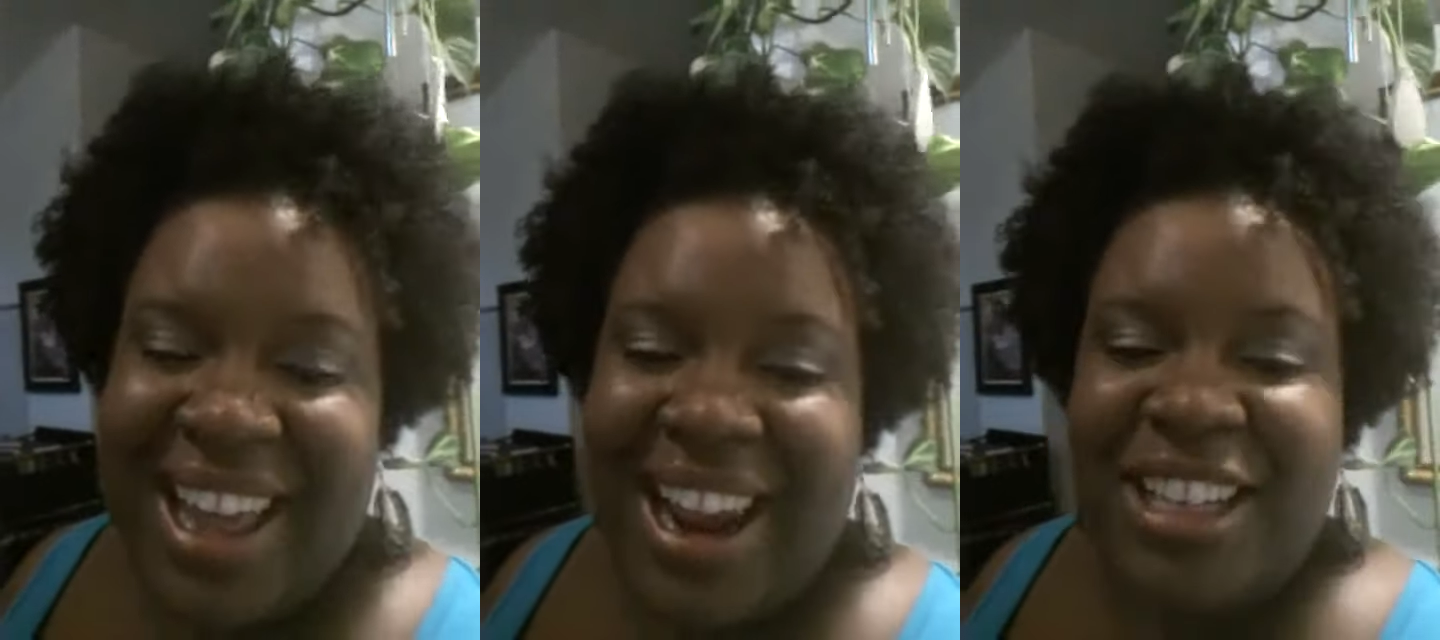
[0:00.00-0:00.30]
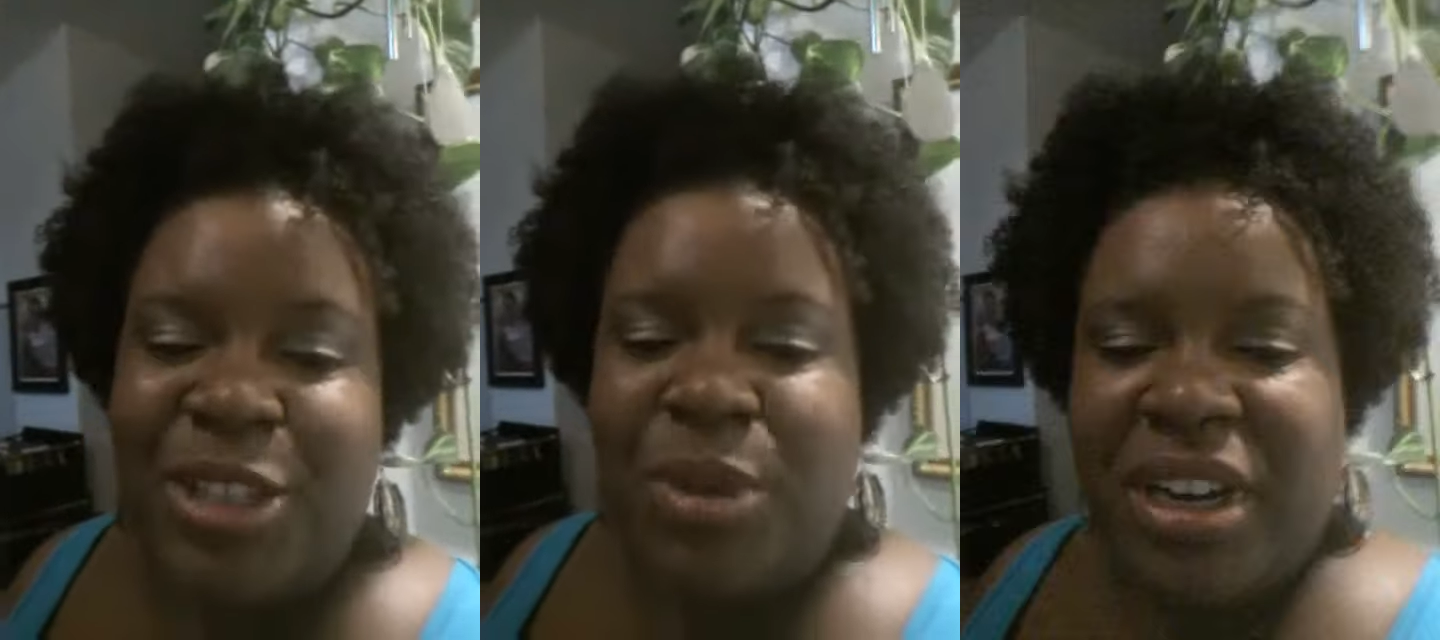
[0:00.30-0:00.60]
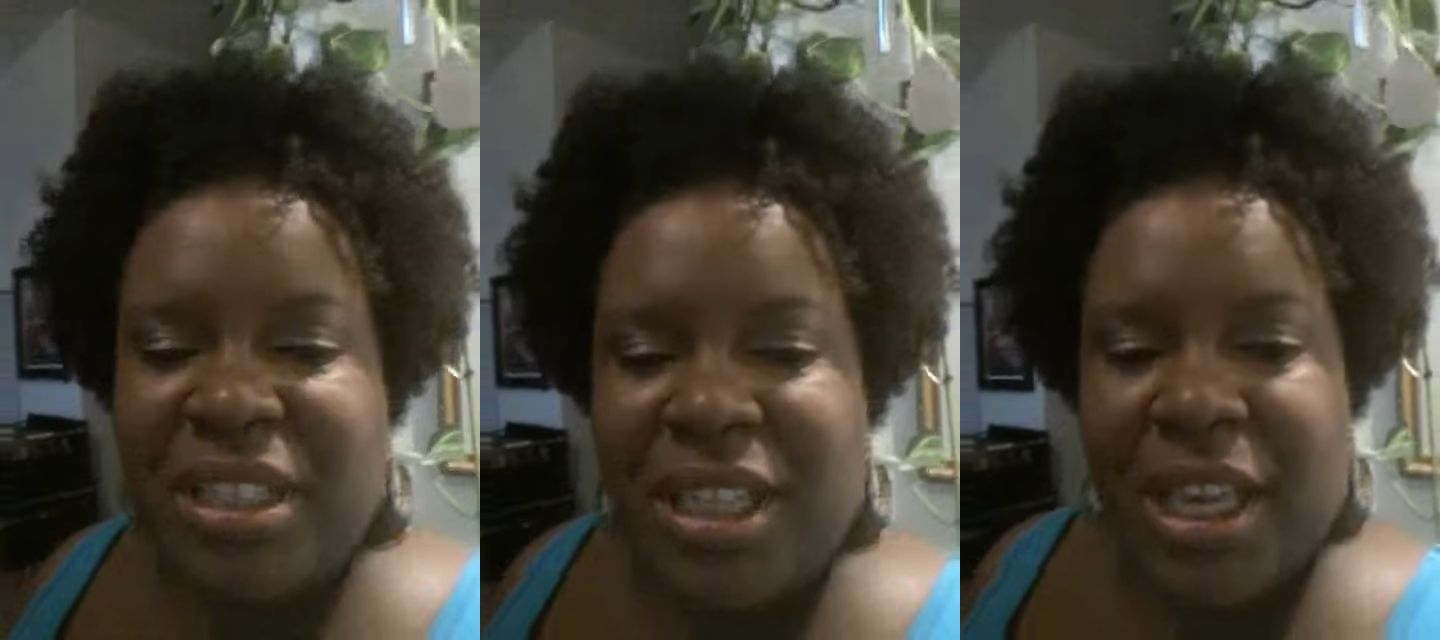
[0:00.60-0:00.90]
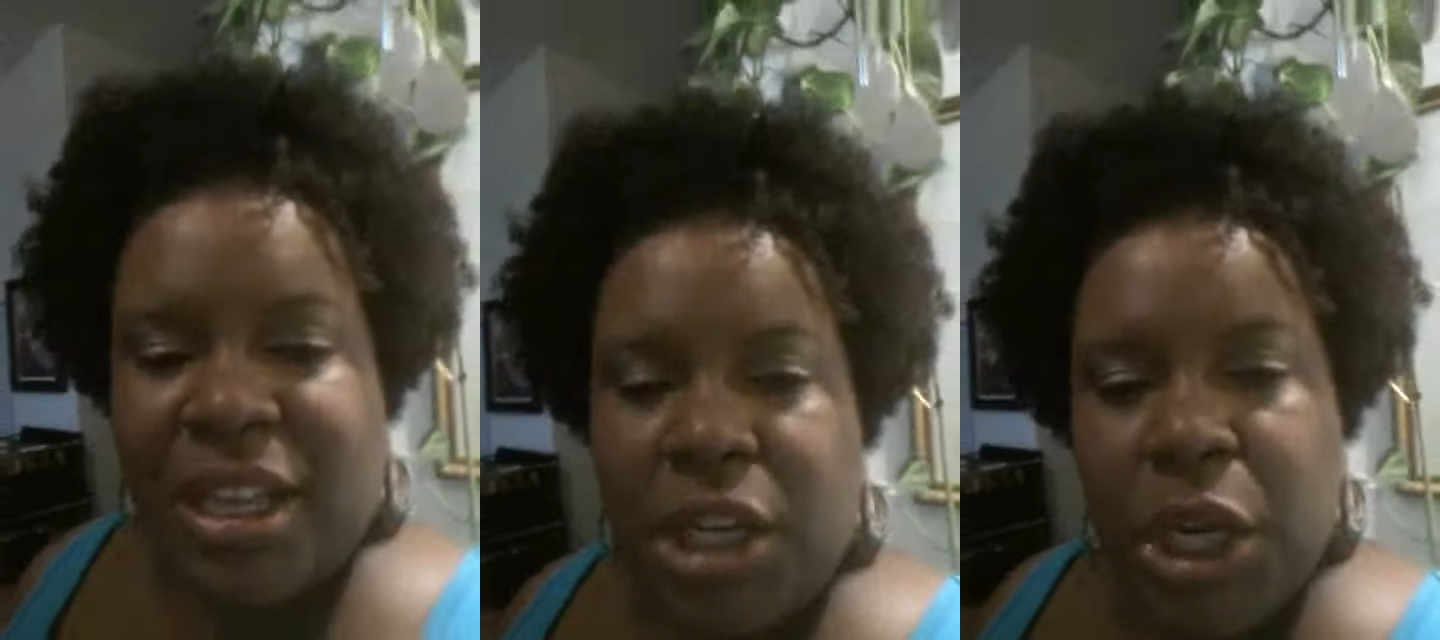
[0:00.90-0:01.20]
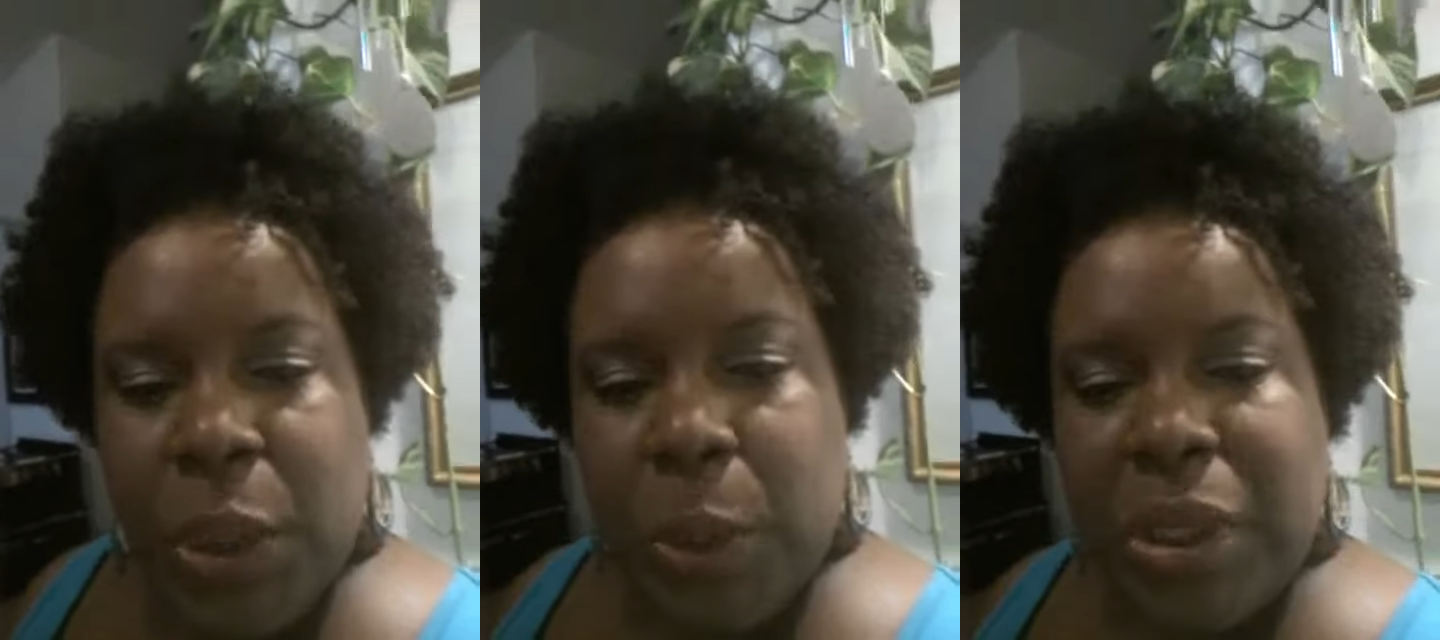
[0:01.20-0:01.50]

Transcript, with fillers: And I just wanted to get, you know,